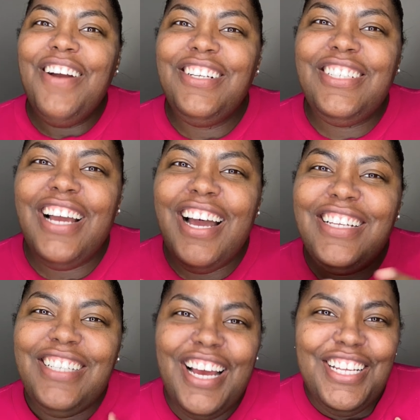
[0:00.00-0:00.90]
you guys,
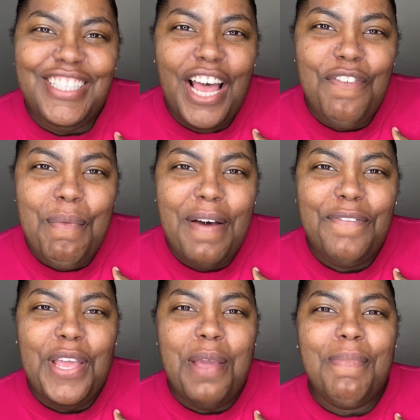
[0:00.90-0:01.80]
not stopping for my
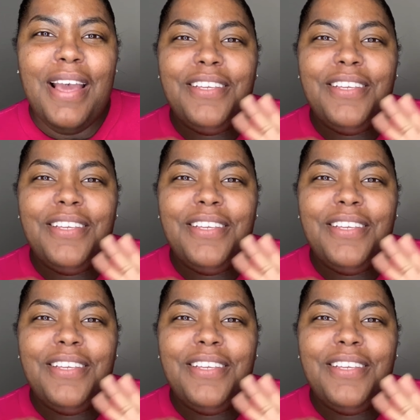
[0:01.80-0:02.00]
feedback.